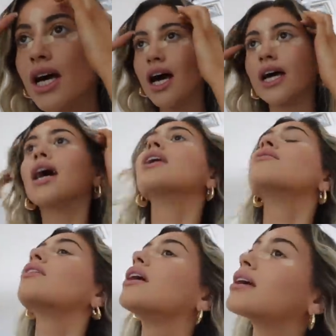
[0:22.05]
I kind
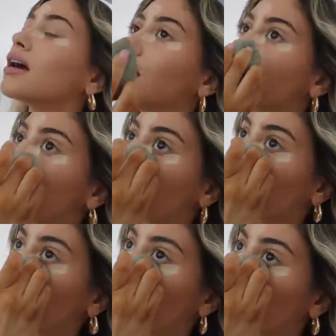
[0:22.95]
of like took
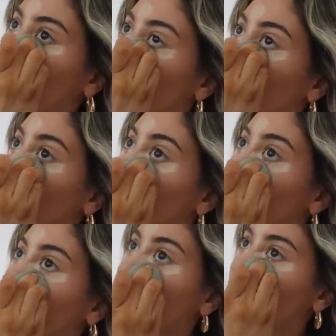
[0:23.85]
a little
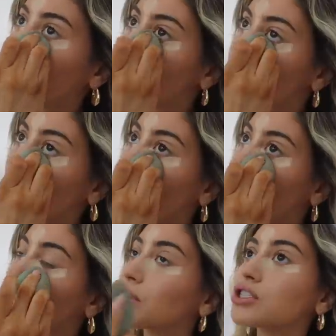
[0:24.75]
break since I
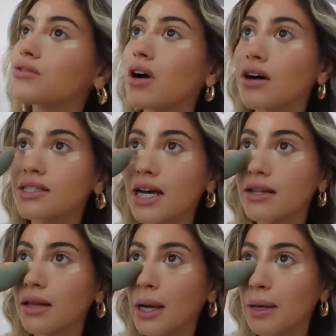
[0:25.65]
had a bunch of
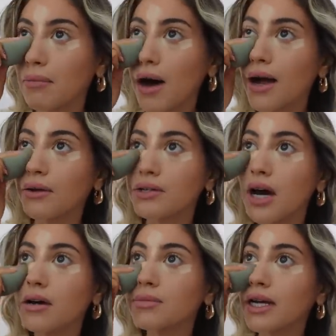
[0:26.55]
content like piled
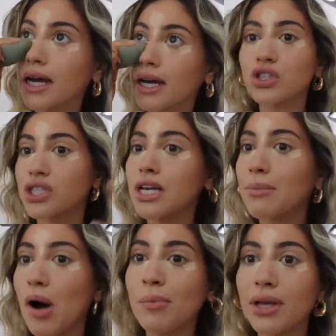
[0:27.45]
up that I was just like
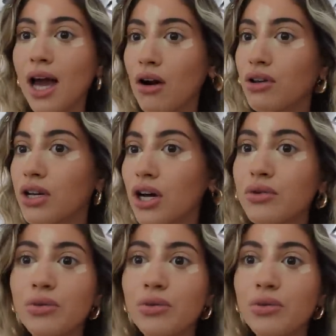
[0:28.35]
pumping out, you know?